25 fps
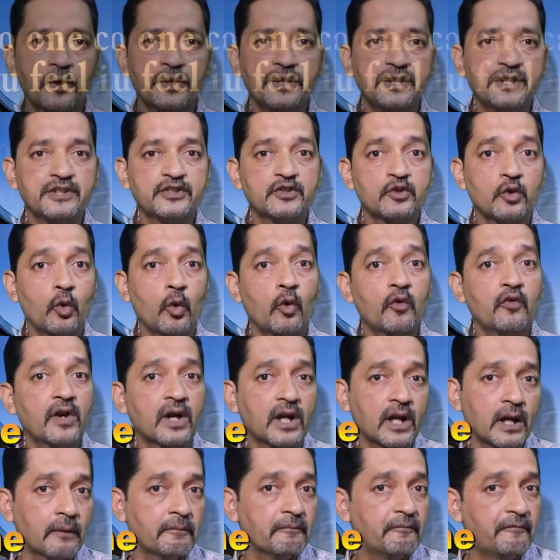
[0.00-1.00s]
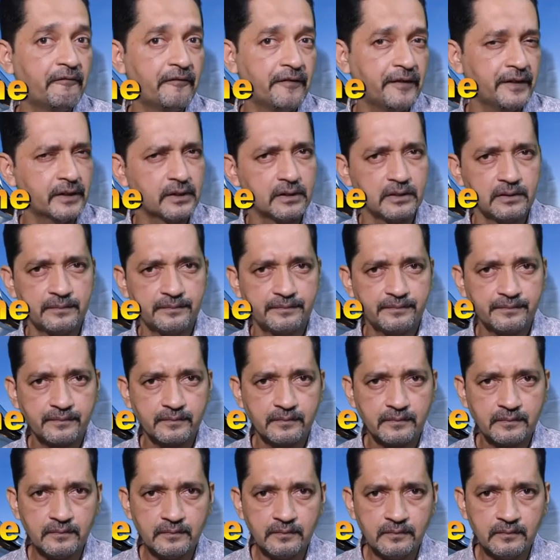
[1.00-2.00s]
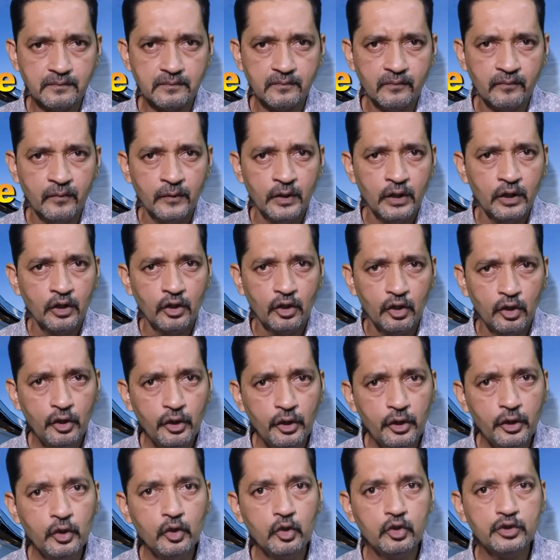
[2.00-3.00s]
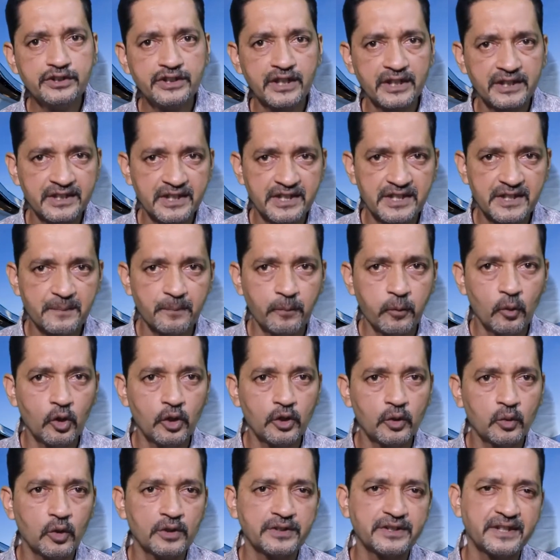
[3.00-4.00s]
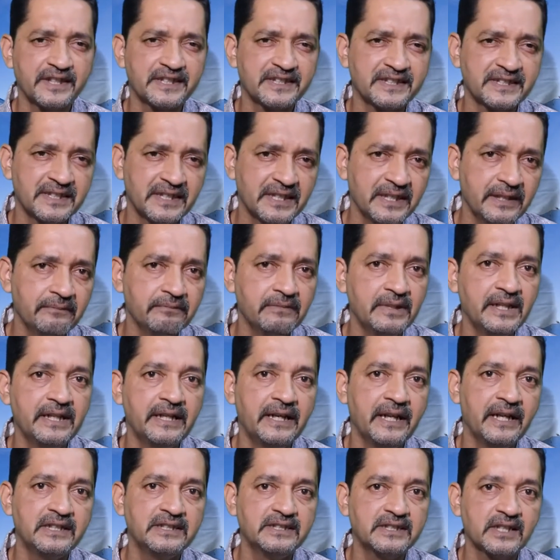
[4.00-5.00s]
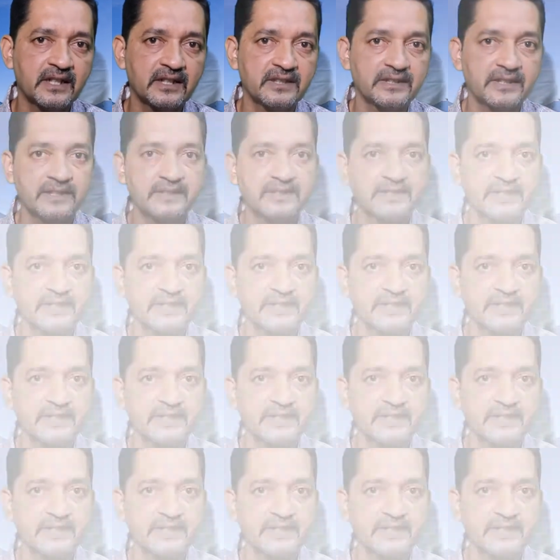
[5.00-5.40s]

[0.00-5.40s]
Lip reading: point is overcome fear. Luge as a sport was extremely dangerous